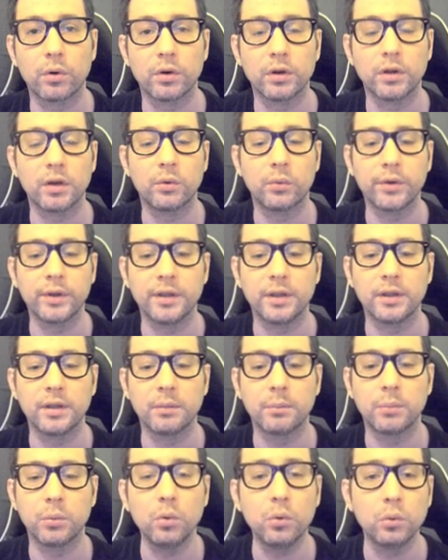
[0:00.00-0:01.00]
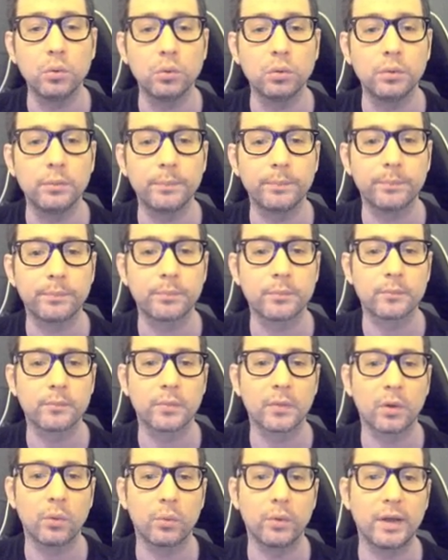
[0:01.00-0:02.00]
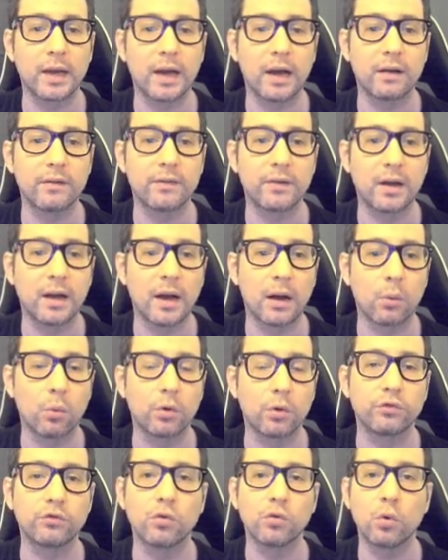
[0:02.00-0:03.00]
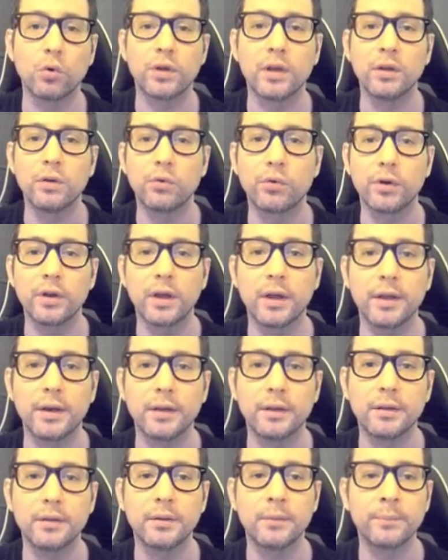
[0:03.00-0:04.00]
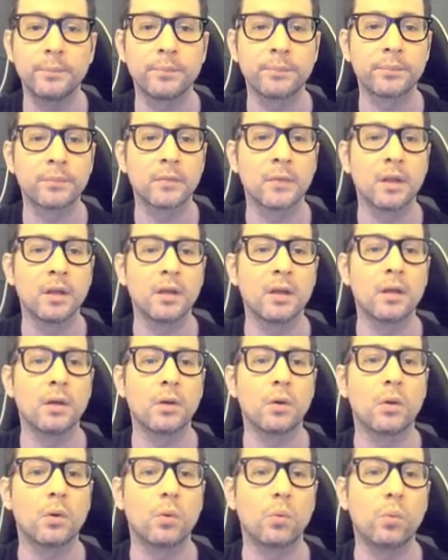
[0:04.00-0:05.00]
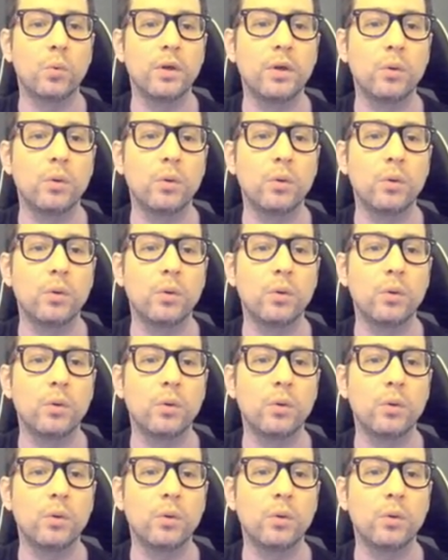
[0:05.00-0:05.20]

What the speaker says: liquidity pool, we have our token created. We